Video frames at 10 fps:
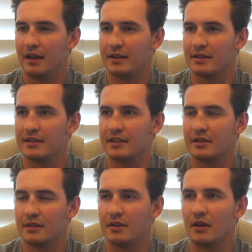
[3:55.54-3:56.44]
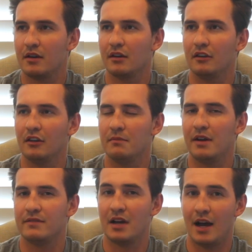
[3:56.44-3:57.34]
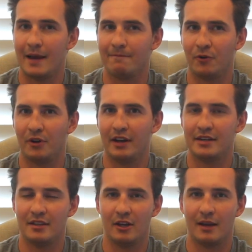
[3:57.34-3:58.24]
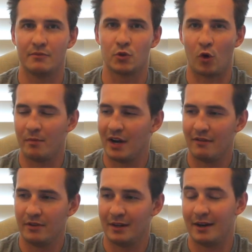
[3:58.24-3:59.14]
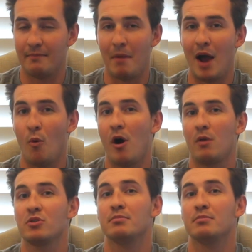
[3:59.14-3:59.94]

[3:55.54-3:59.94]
Since it took a little bit of time for it to like absorb and everything, and my water was